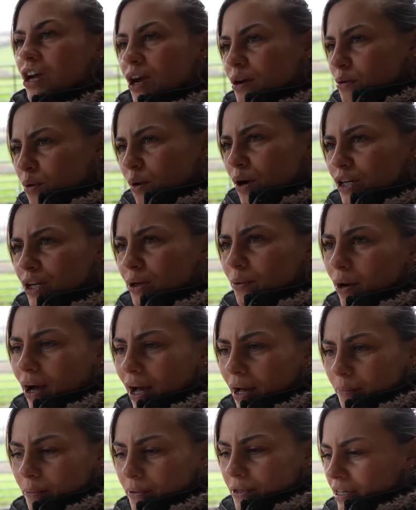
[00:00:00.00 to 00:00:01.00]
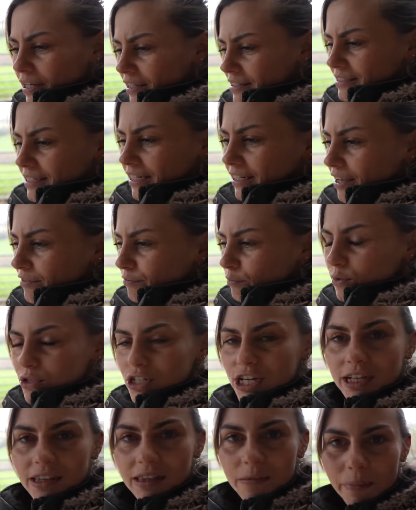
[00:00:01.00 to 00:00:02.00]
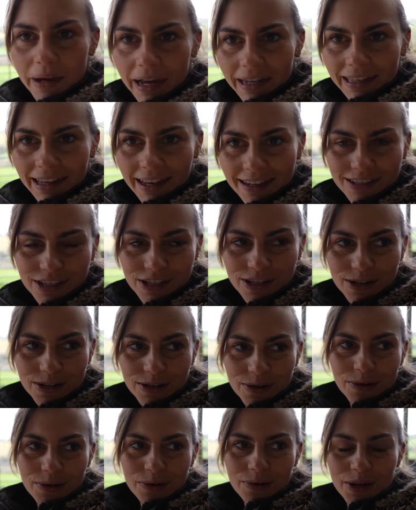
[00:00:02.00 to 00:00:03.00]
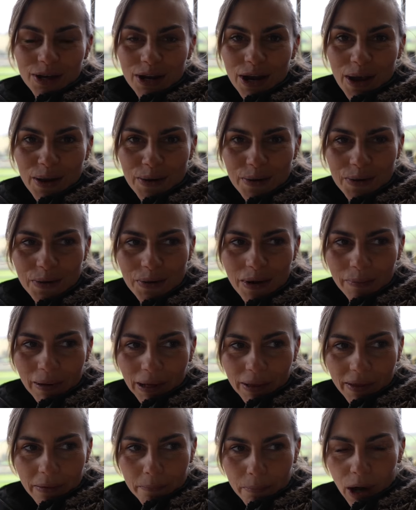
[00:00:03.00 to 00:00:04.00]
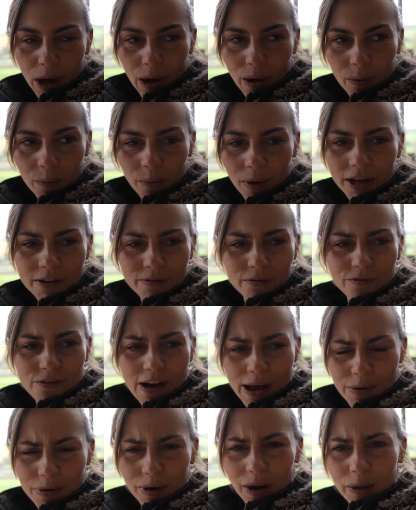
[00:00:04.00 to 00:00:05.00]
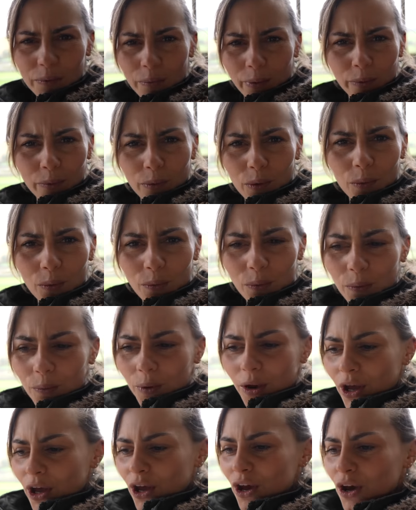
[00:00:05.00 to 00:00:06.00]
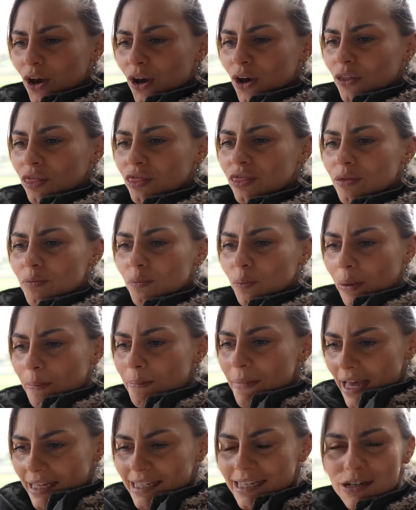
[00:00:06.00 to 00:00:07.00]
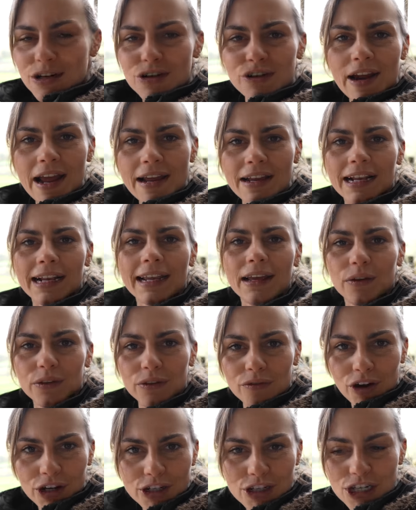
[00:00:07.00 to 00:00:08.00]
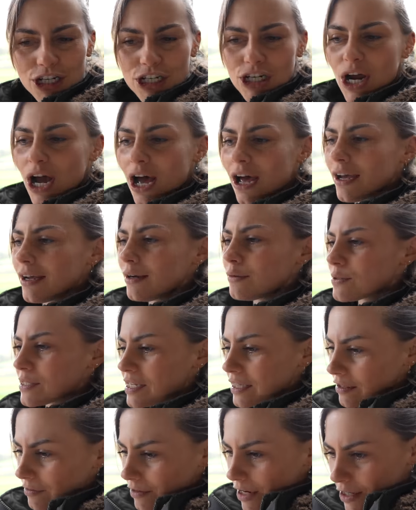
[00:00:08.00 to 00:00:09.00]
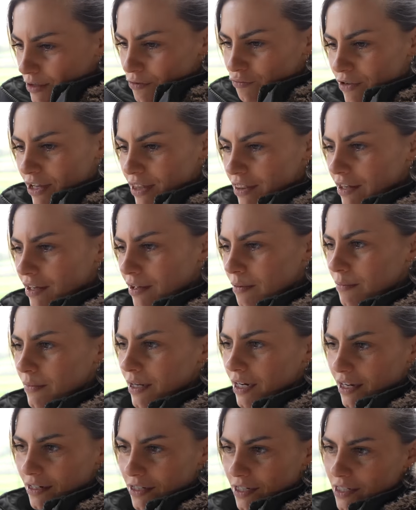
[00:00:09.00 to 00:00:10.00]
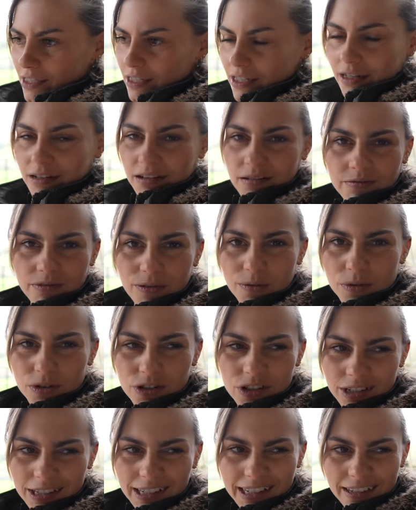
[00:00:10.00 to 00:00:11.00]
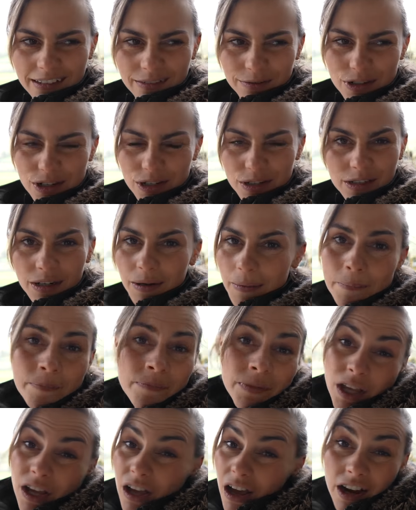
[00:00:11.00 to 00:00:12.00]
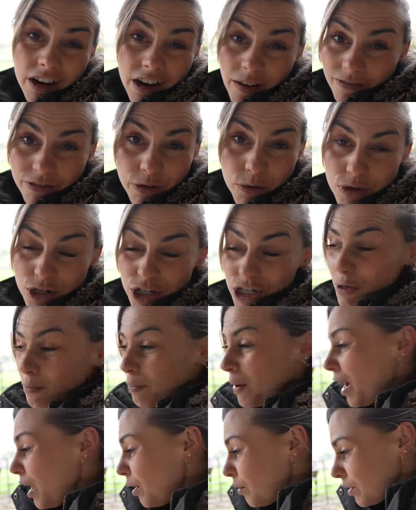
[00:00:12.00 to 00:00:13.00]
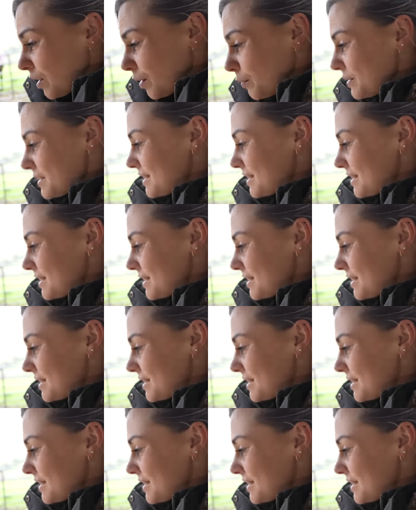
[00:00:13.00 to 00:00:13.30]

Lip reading: don't quite know what happened. Like I said, I haven't watched anything back yet to know about that pole. I felt like we were all, we met it correctly on the right stride, was in the right rhythm, and I just think, unfortunately, it was just an unfortunate pole, like we